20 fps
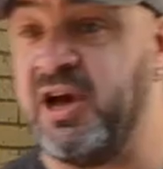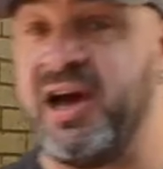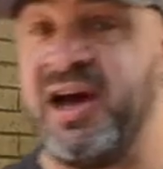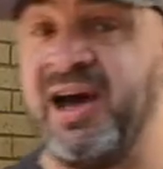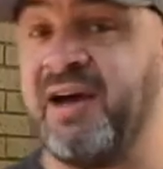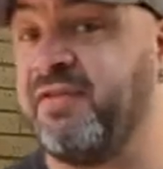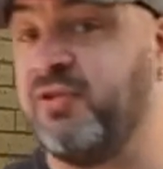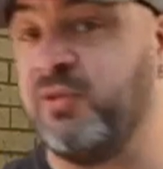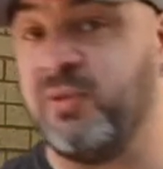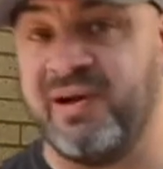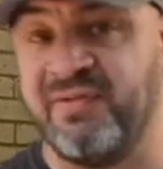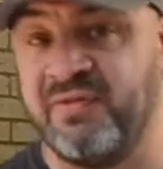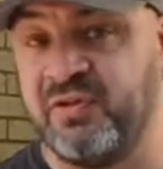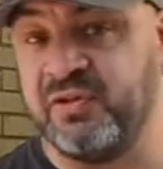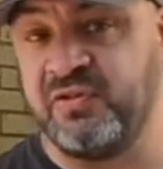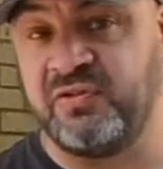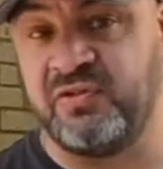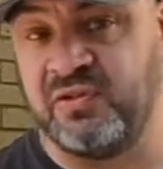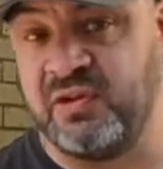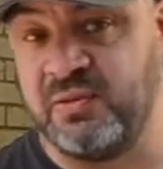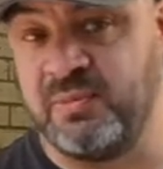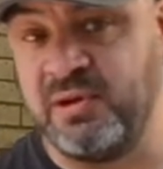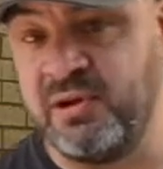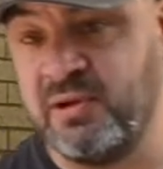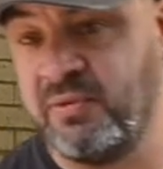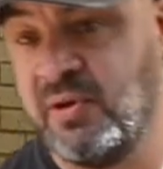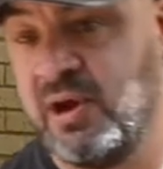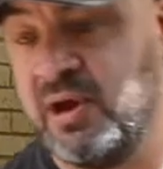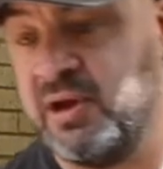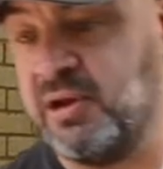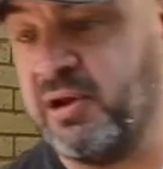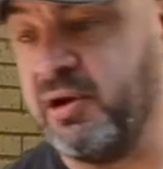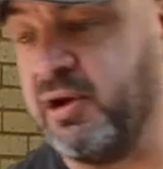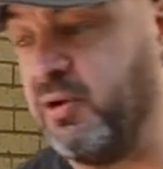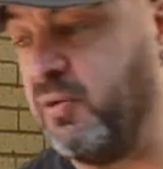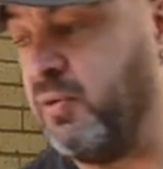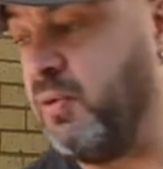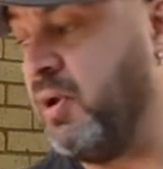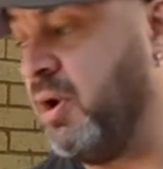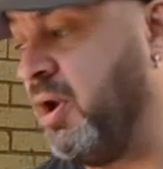have to have a CB
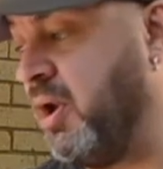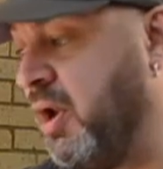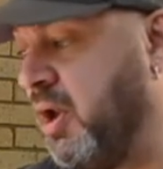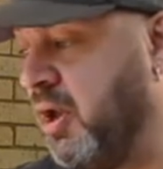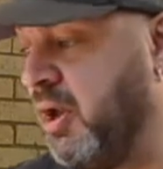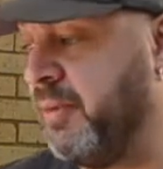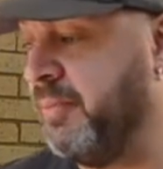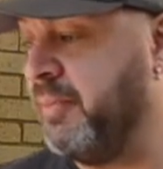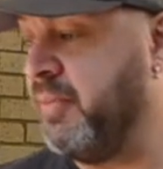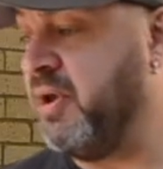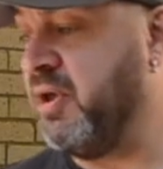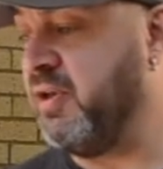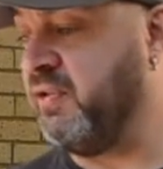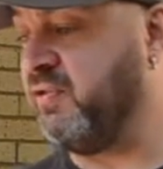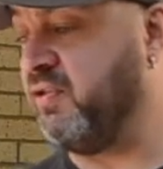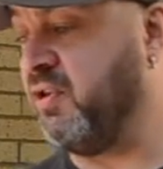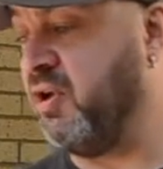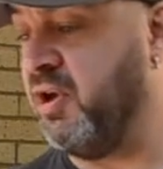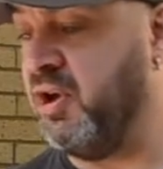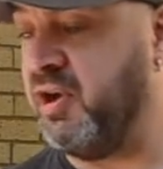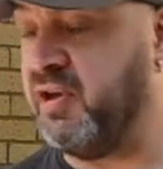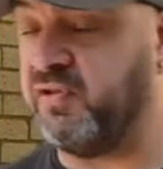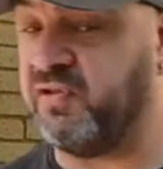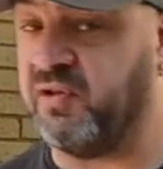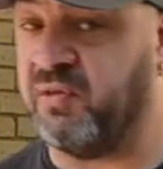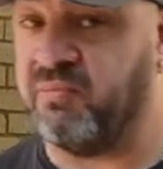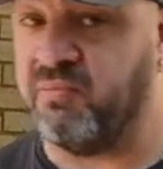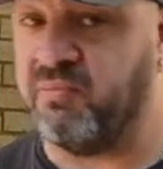radio. It's a